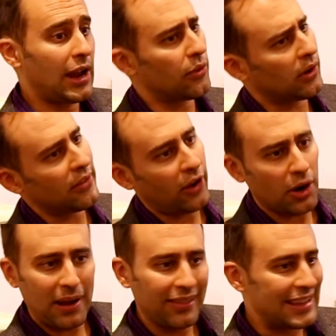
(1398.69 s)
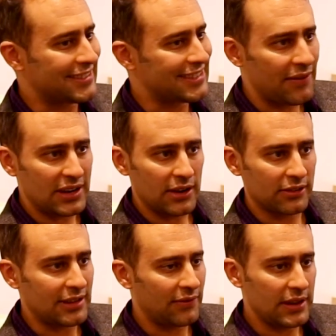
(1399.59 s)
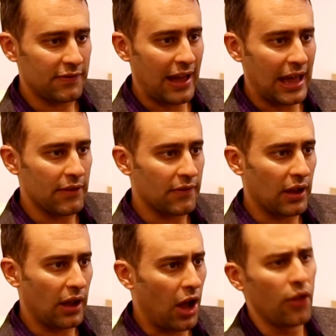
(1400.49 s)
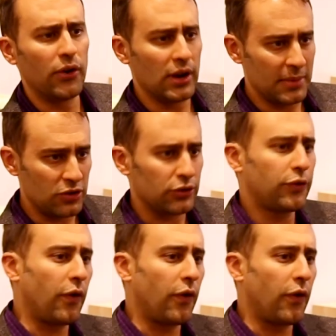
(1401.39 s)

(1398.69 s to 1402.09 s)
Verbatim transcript: Now, there are about like 70 or 75 other images,